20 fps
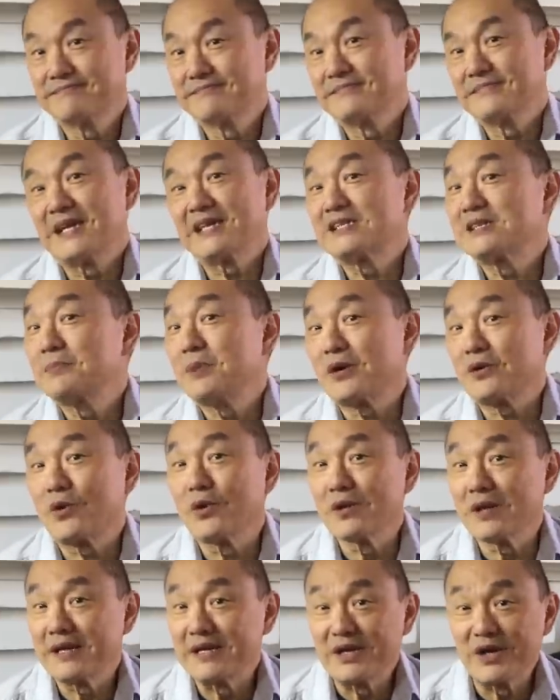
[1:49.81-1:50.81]
That's about
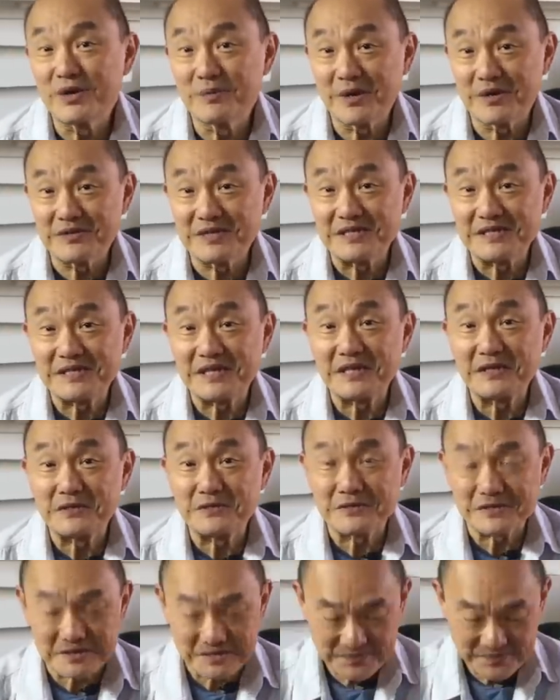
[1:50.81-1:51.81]
all I know about these
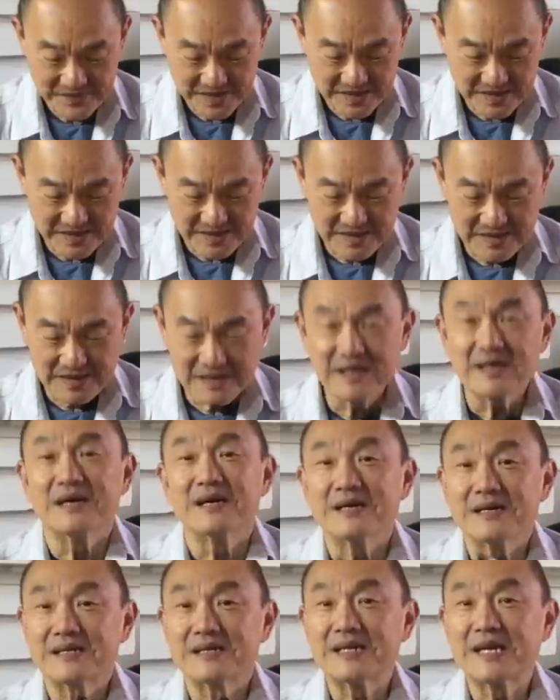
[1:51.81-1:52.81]
heels.
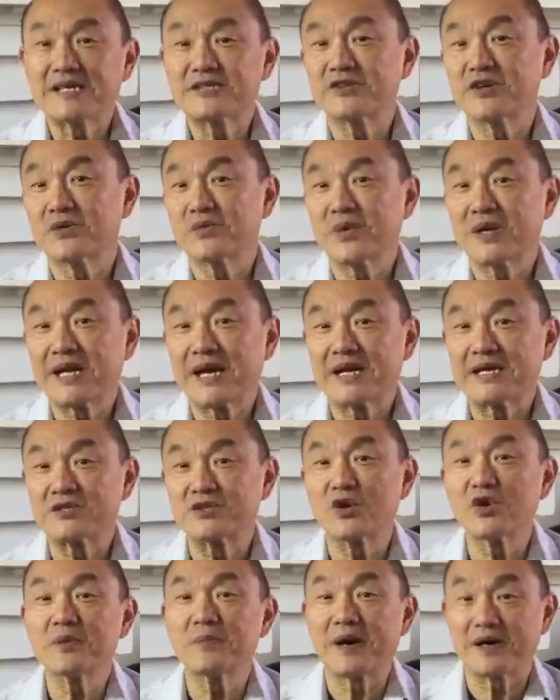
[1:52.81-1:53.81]
Later on, when I
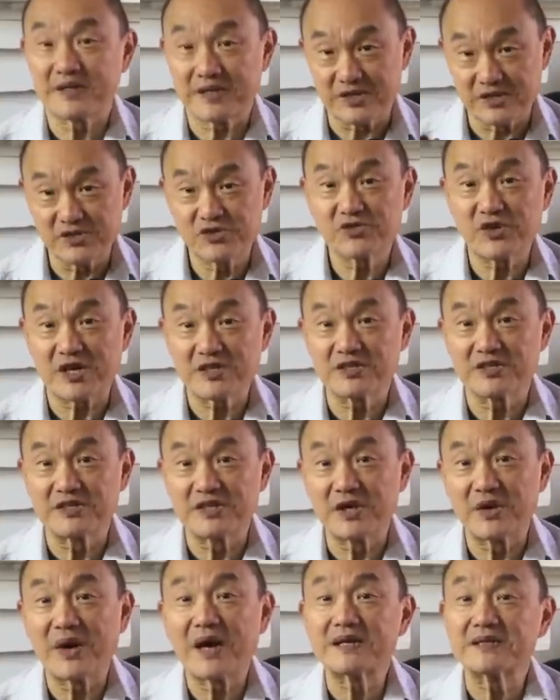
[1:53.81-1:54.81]
talk about the construction
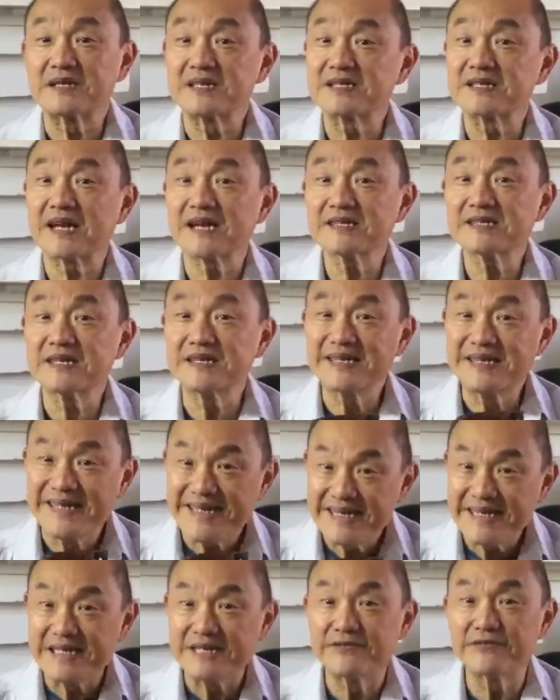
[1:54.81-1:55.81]
though, I'll discuss the
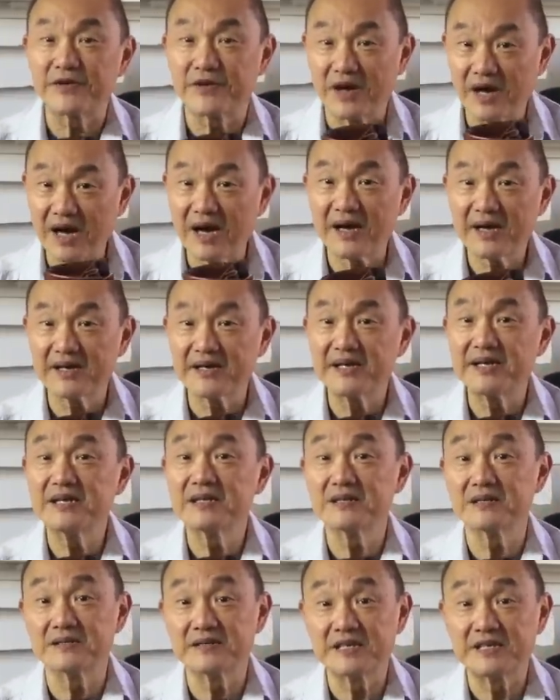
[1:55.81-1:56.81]
need for a higher
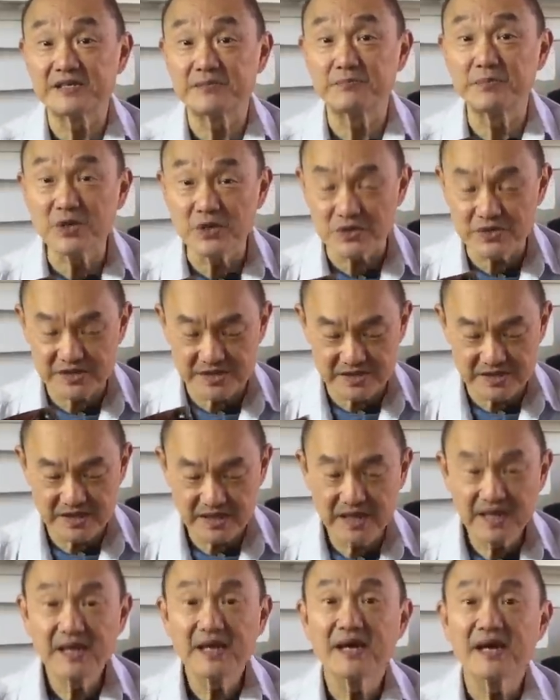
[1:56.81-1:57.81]
heel in these boots
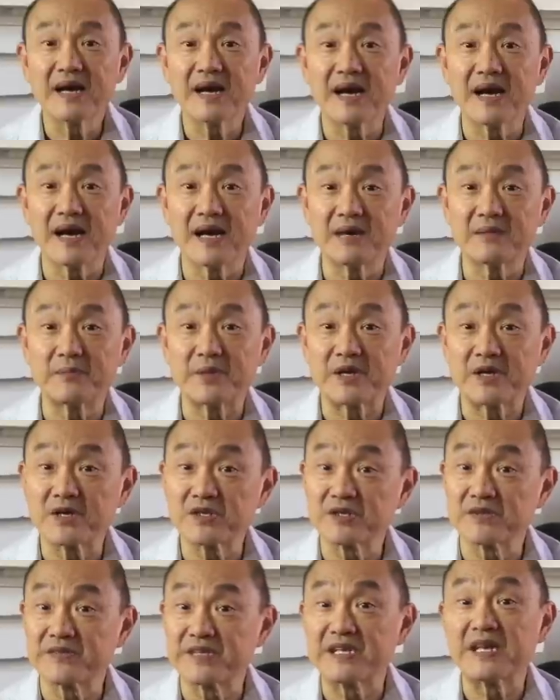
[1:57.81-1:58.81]

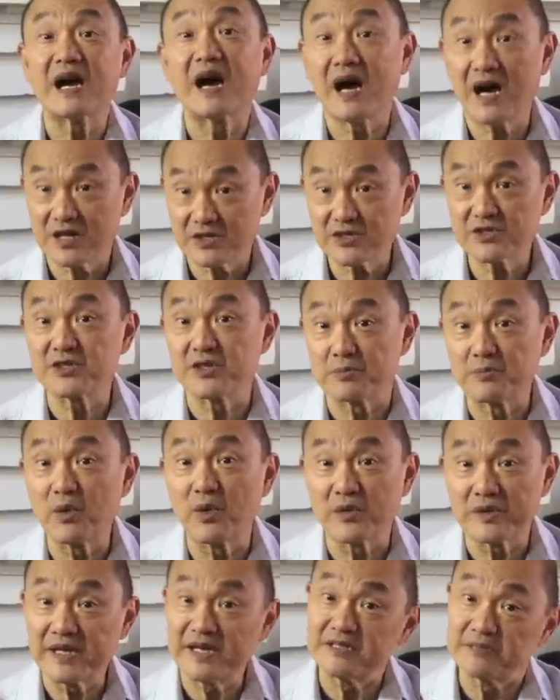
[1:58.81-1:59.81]
because of the arch
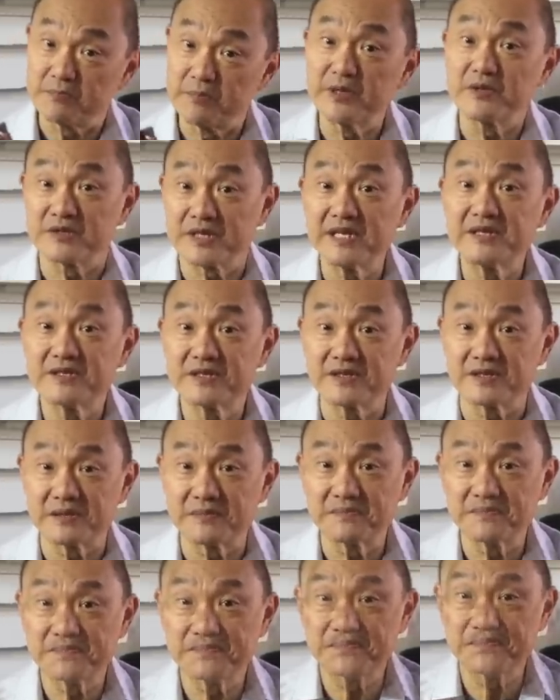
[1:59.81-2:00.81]
support that's built into them.